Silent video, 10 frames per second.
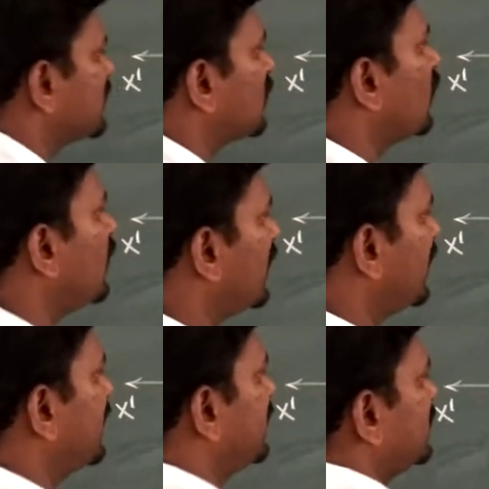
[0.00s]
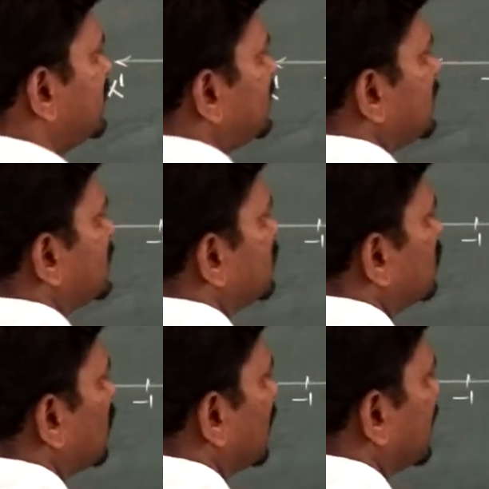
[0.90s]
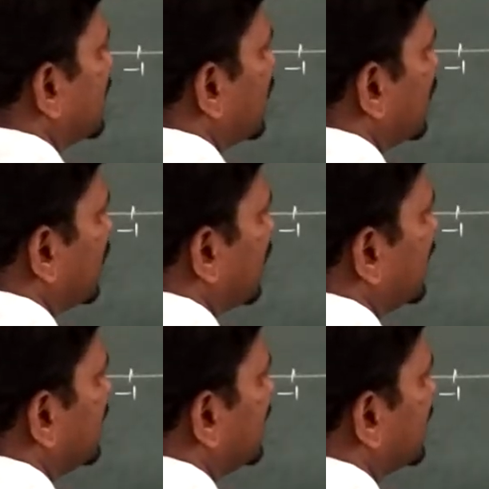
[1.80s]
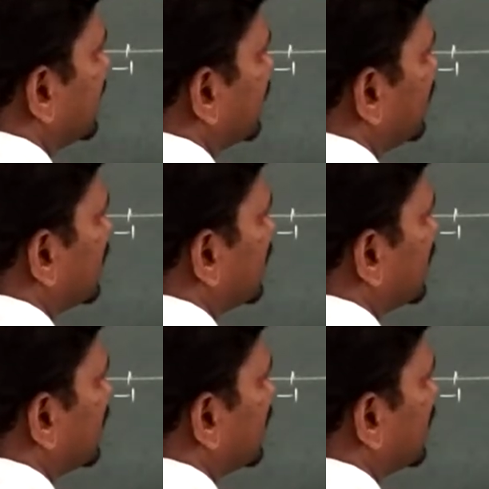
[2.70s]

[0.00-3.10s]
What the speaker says: draw these two are here 90 degree.